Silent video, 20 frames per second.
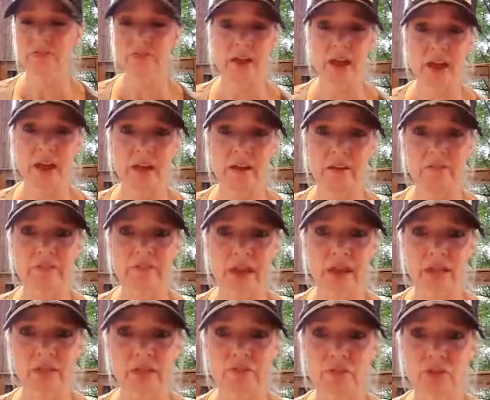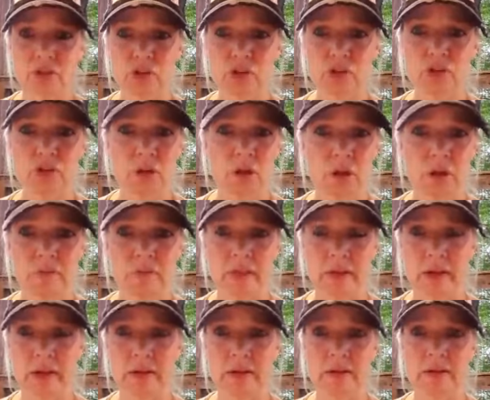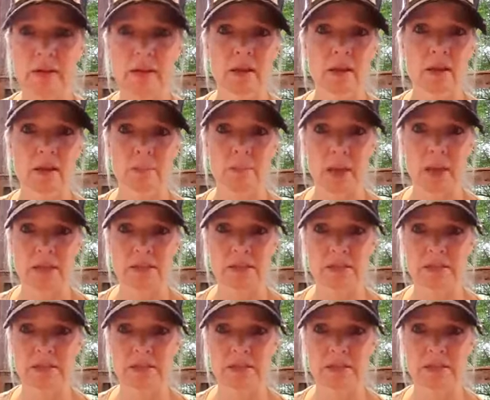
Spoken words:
fat, fast foods, all that bad